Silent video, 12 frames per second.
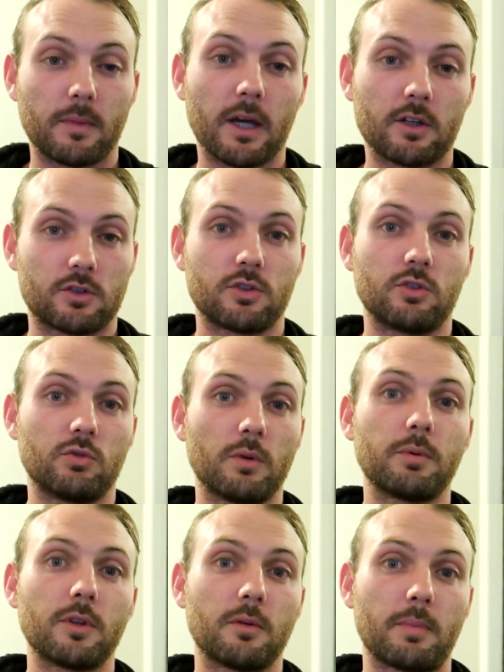extra
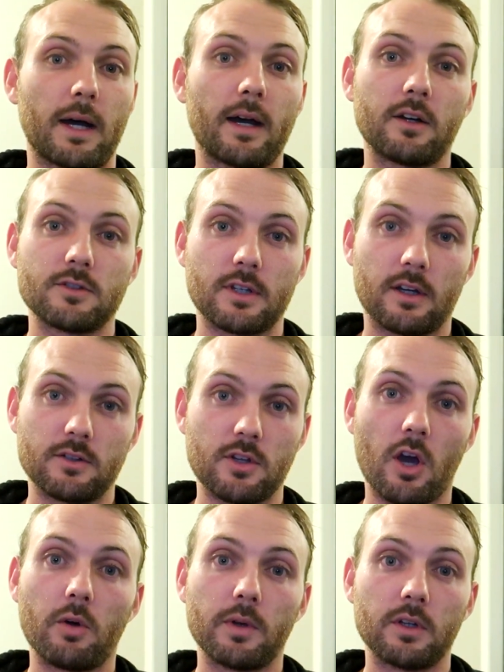grip in the back because I had
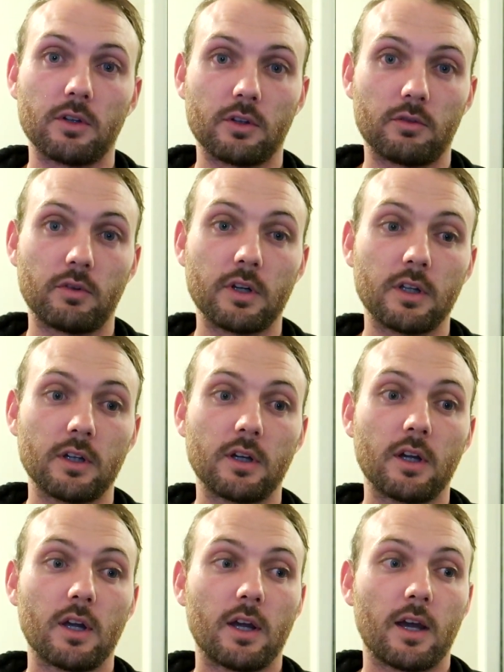toe in on the
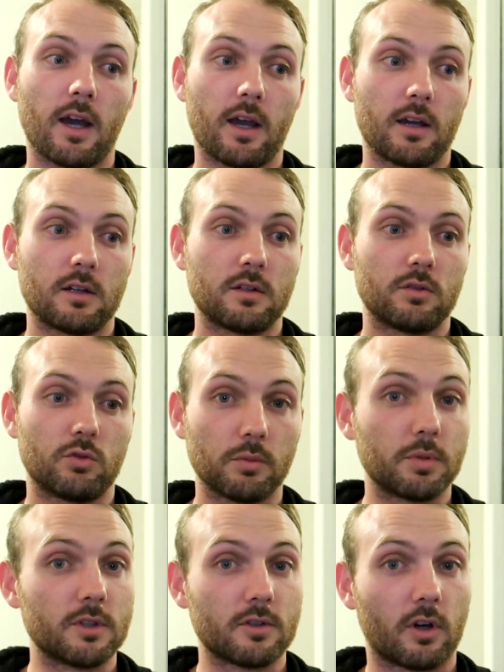rear and
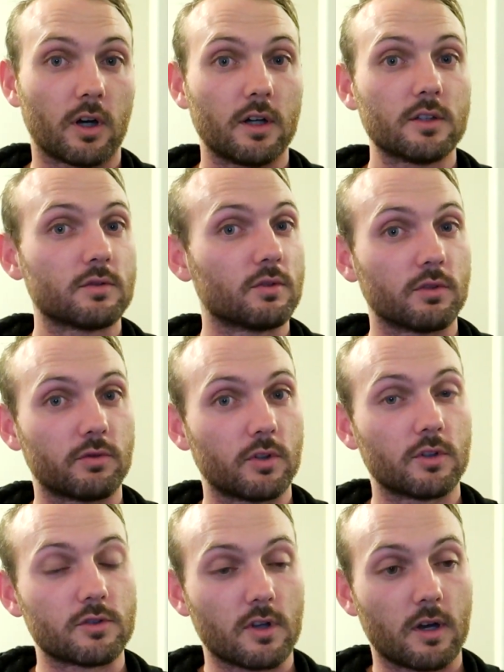grippy tires for the
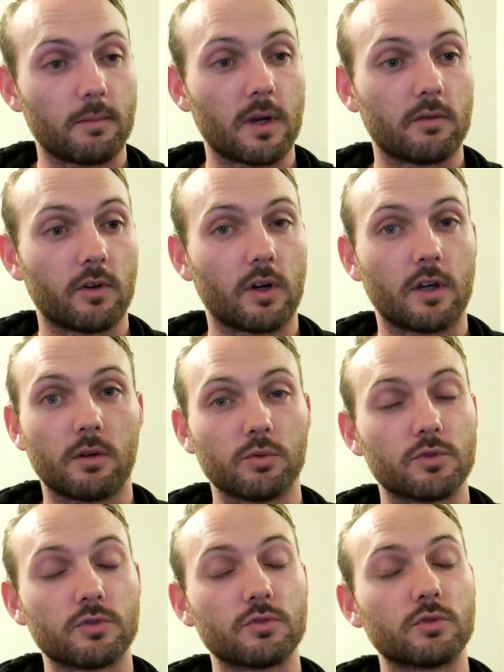first time ever, and it
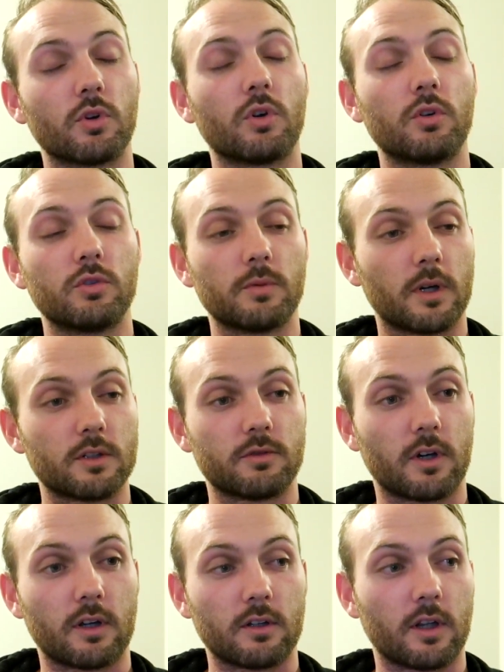was so much
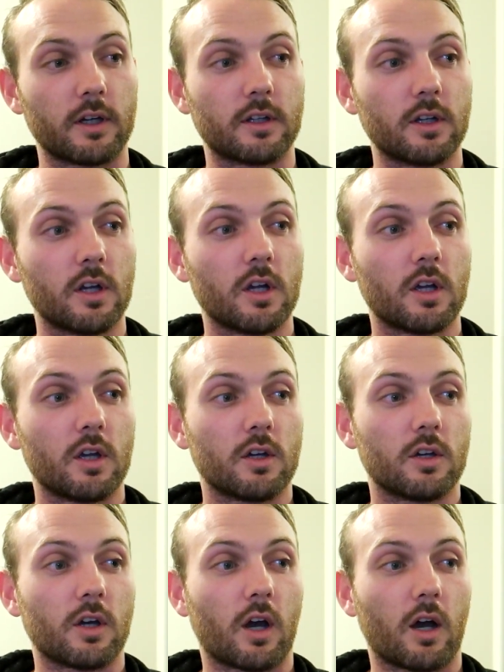fun. Like
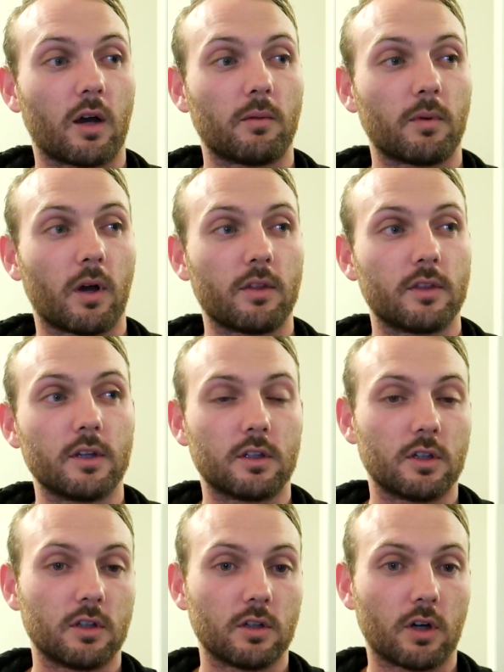I
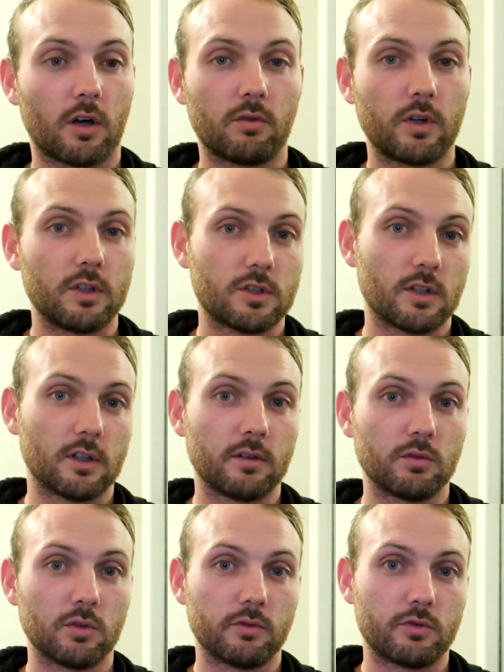think I reached the
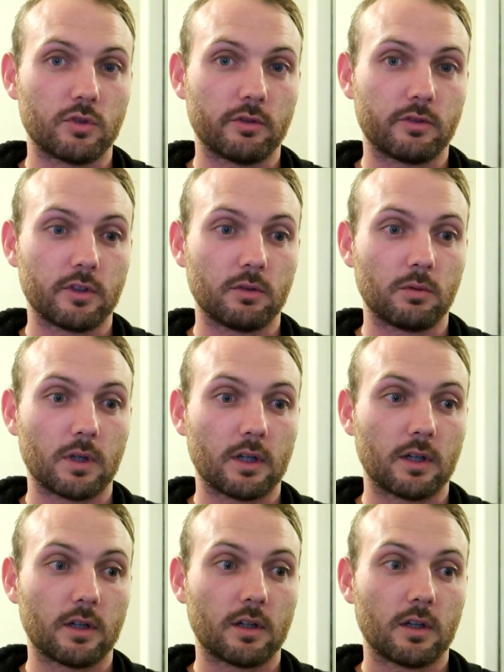level of drifting
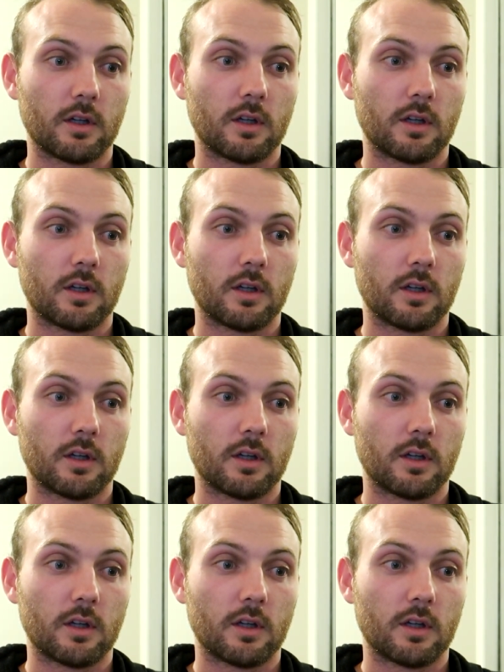where